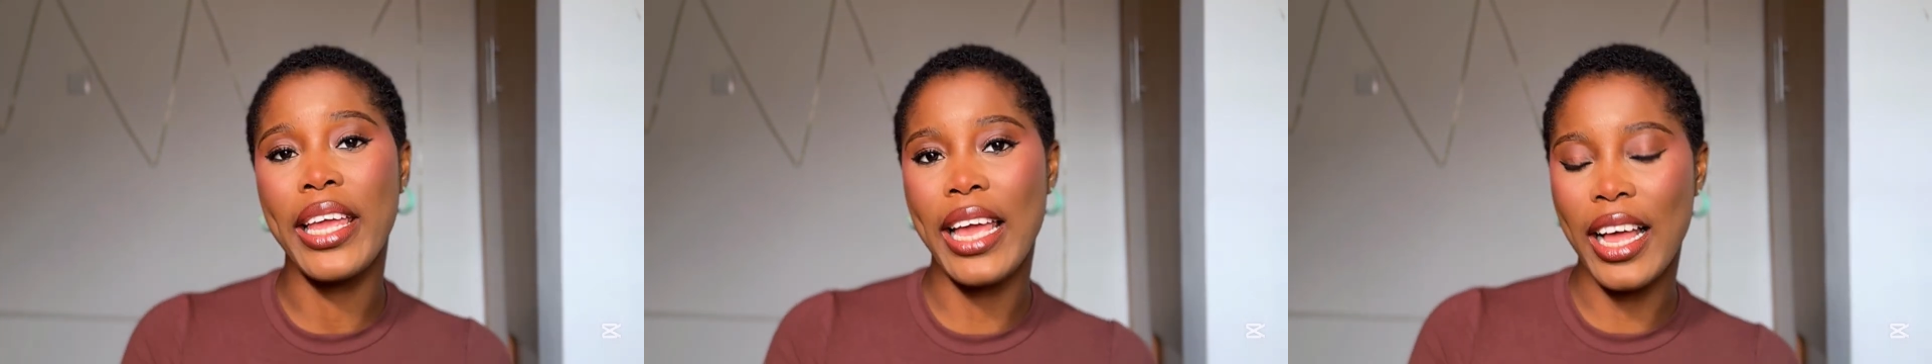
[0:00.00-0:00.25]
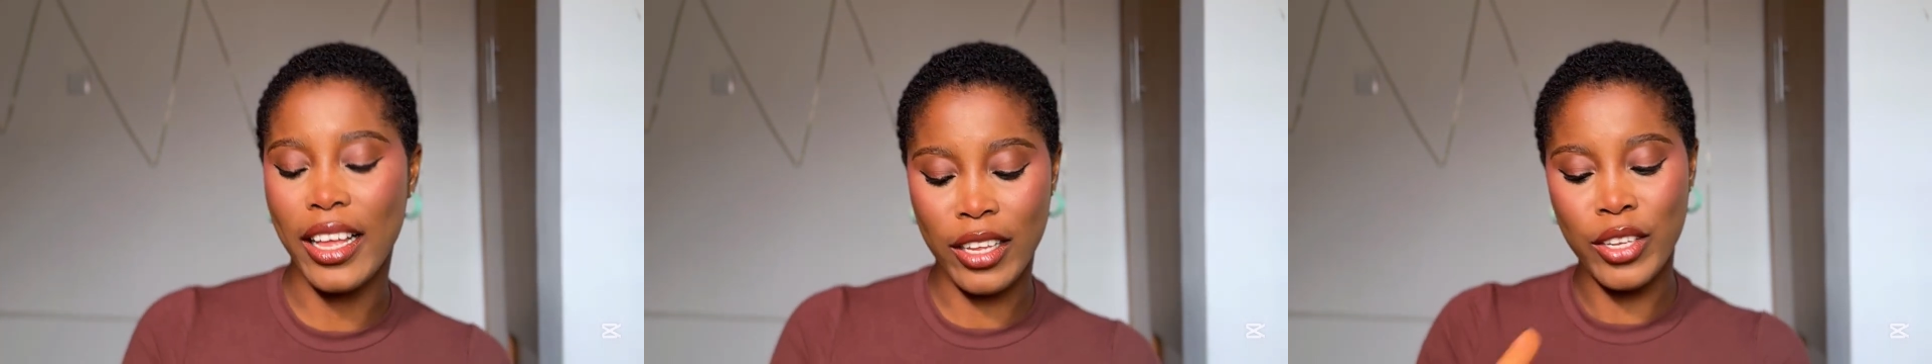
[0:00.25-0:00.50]

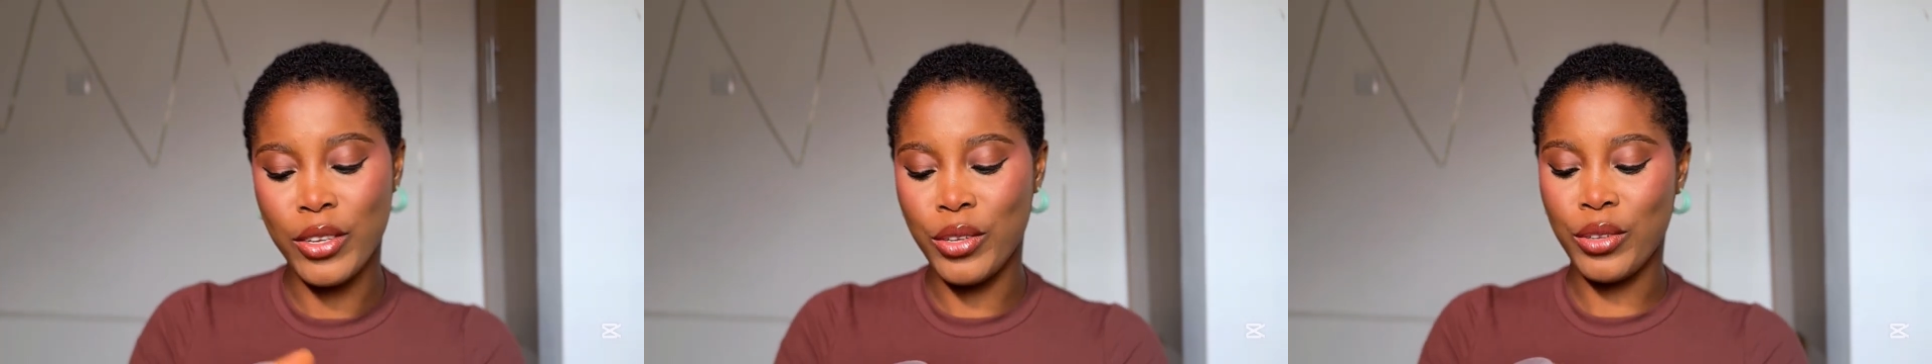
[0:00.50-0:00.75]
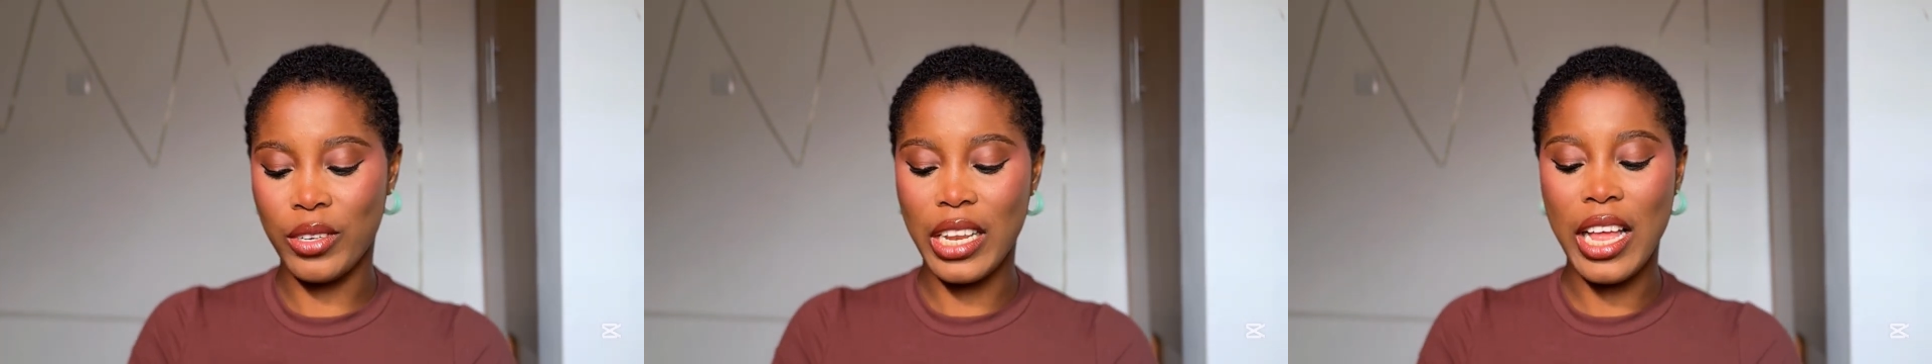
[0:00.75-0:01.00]
Yeah,
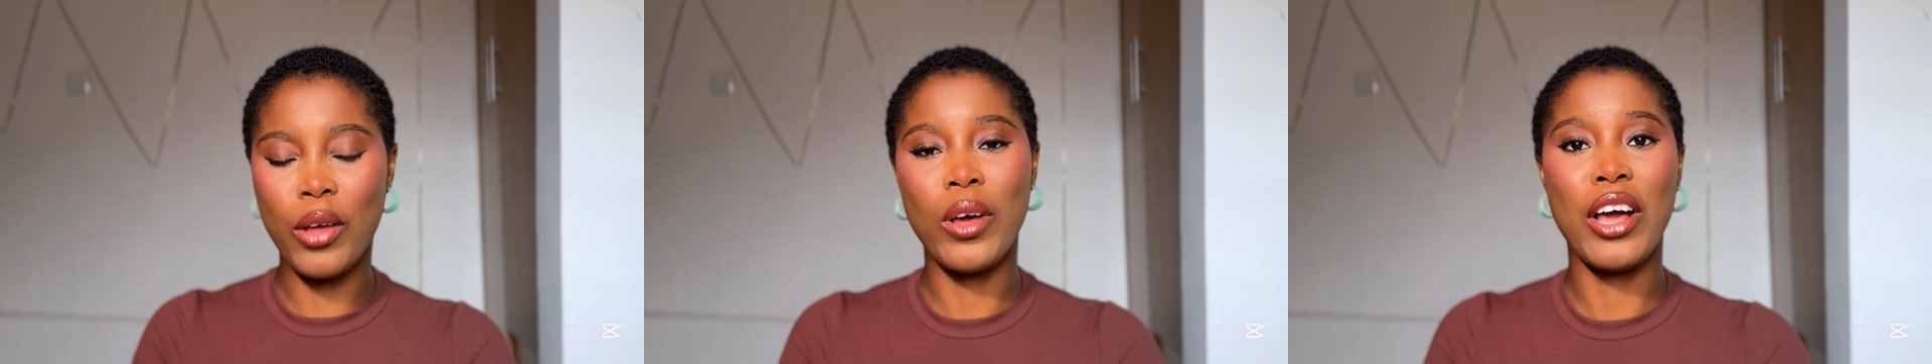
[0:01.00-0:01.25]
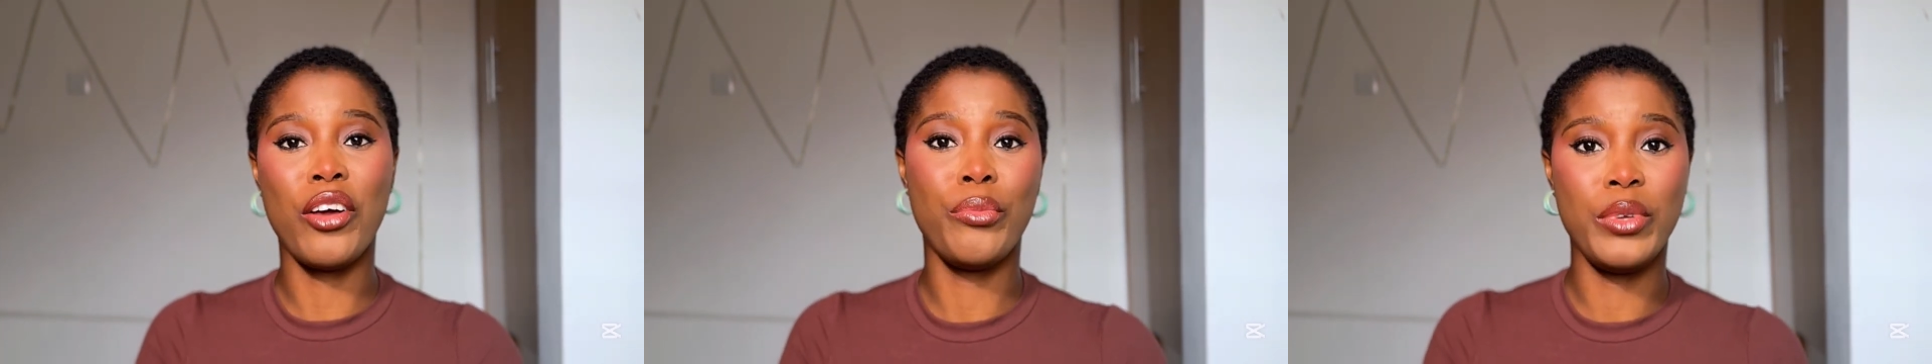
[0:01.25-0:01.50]
so now
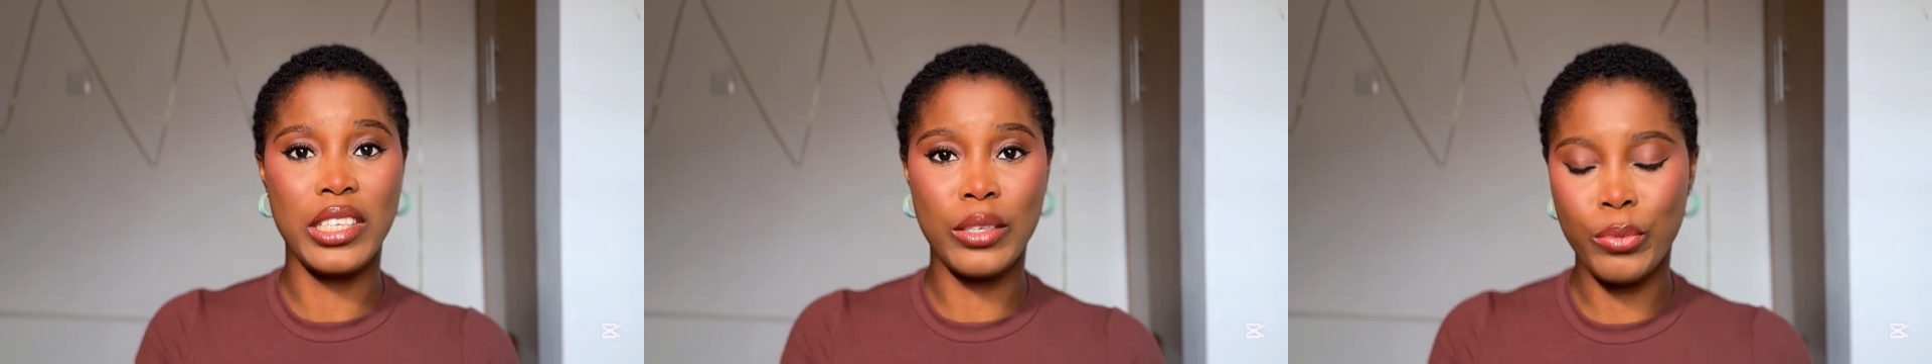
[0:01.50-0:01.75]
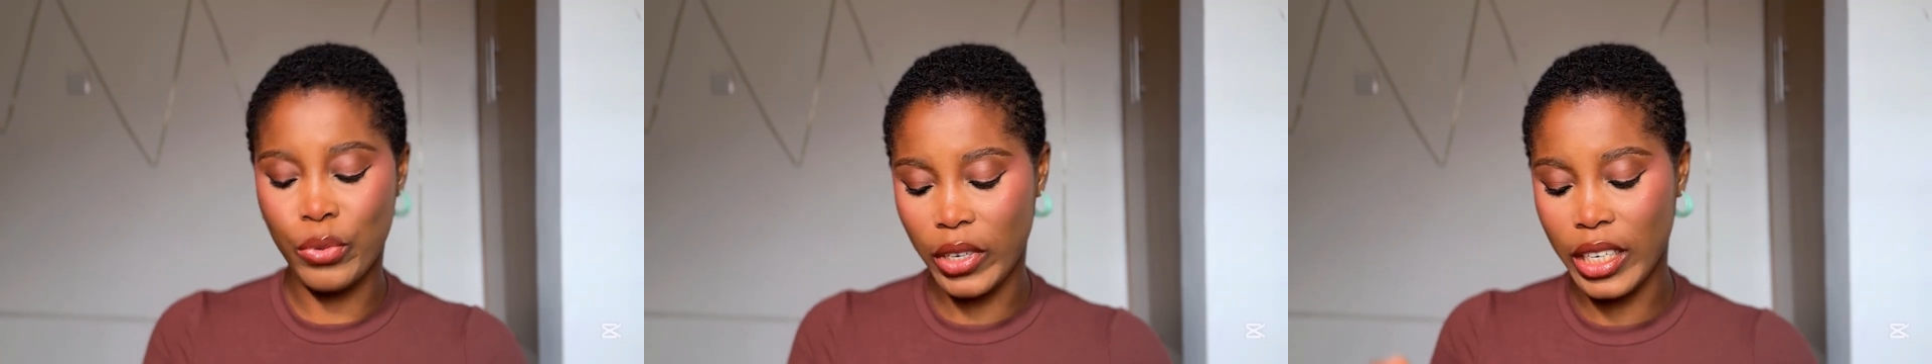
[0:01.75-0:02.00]
I'll be
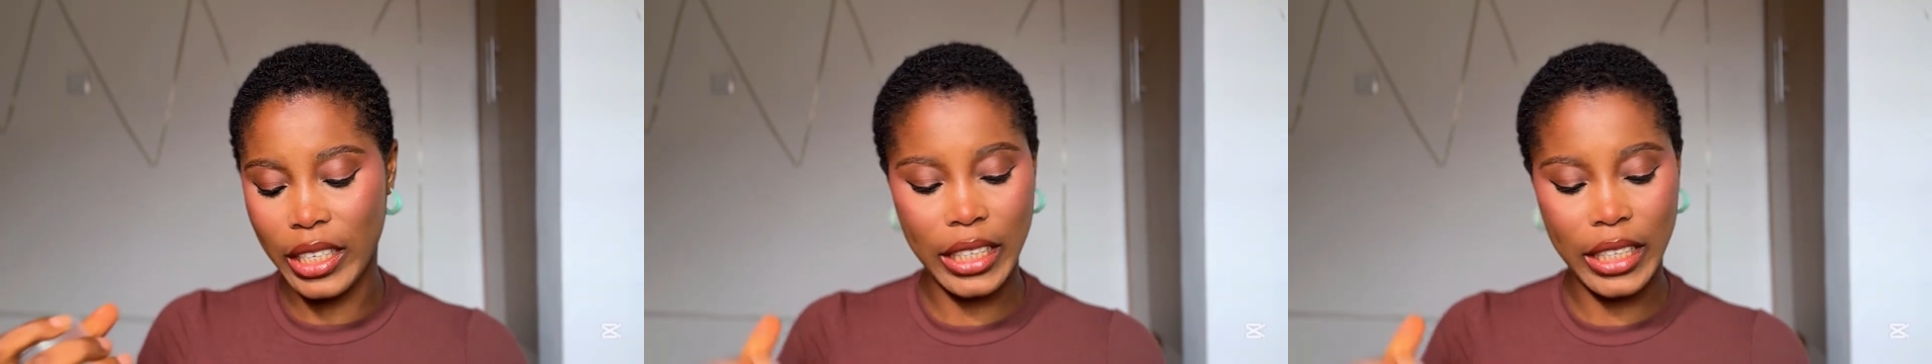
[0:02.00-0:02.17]
spraying